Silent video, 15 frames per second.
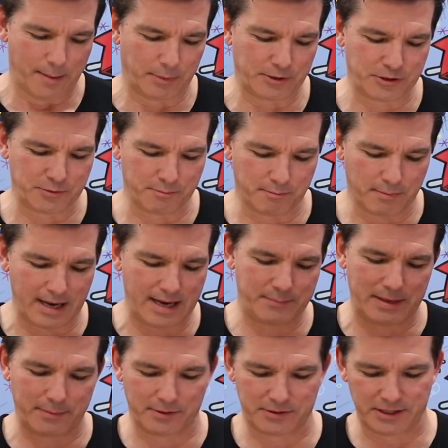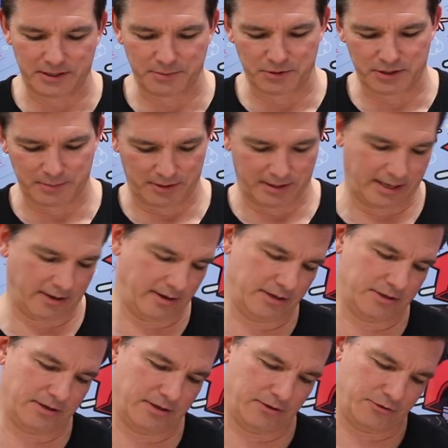but you might be able to see some
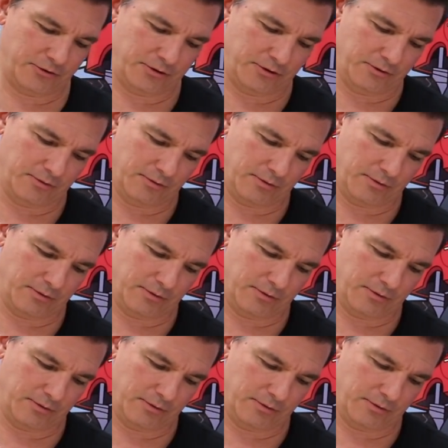similarities in there too.